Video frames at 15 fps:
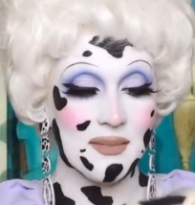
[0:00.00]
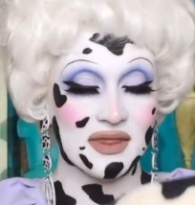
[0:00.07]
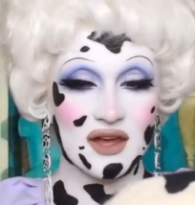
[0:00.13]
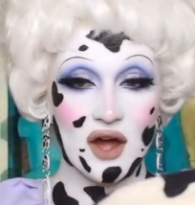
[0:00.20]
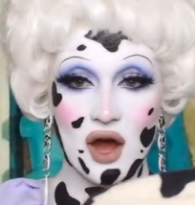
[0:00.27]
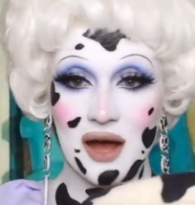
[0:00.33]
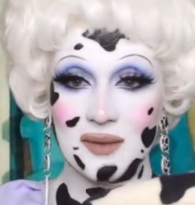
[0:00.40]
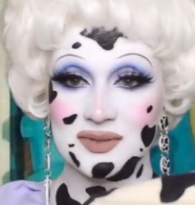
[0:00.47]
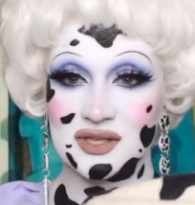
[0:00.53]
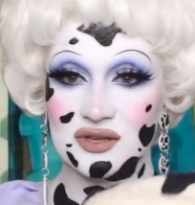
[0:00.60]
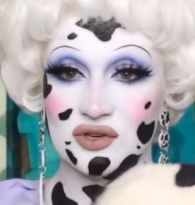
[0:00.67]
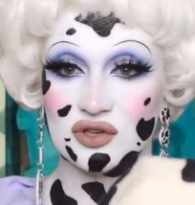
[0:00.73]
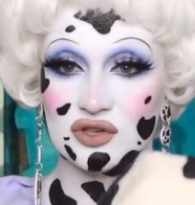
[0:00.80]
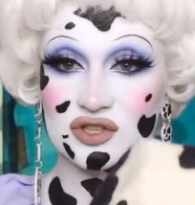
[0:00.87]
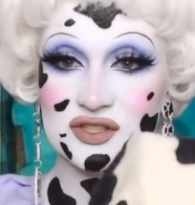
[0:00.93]
they are
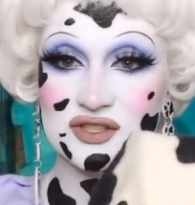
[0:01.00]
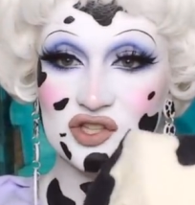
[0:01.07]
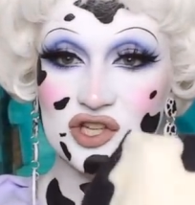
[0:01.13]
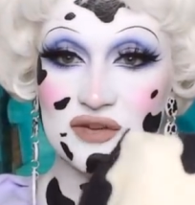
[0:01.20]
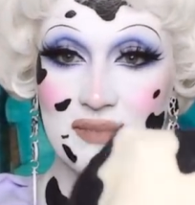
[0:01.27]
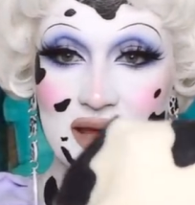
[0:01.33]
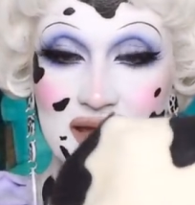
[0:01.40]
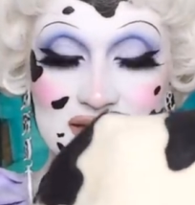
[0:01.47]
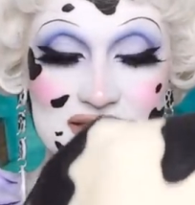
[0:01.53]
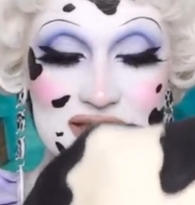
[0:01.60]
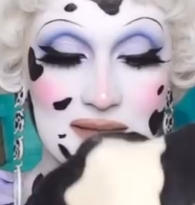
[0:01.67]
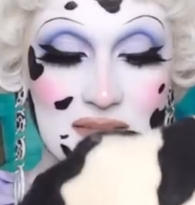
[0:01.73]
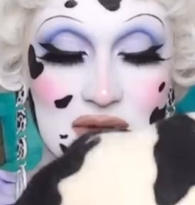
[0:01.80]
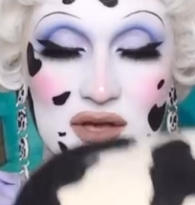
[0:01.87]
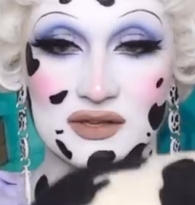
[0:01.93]
absolutely gorgeous, and she makes
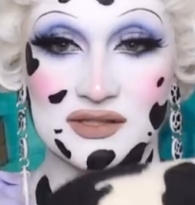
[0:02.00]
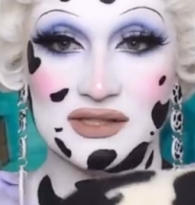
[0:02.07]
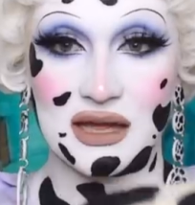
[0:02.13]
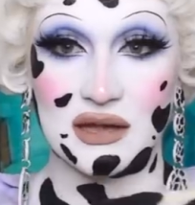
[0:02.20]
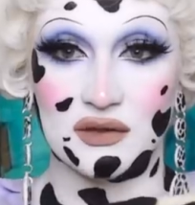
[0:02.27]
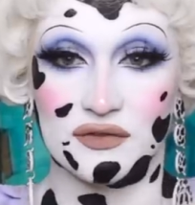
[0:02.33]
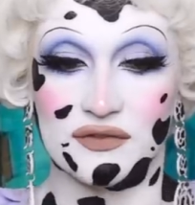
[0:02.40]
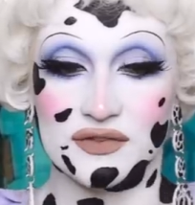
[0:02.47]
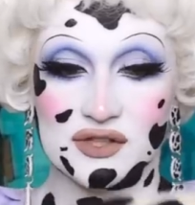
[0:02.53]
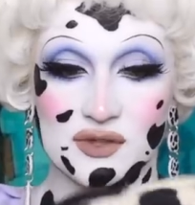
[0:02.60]
them herself.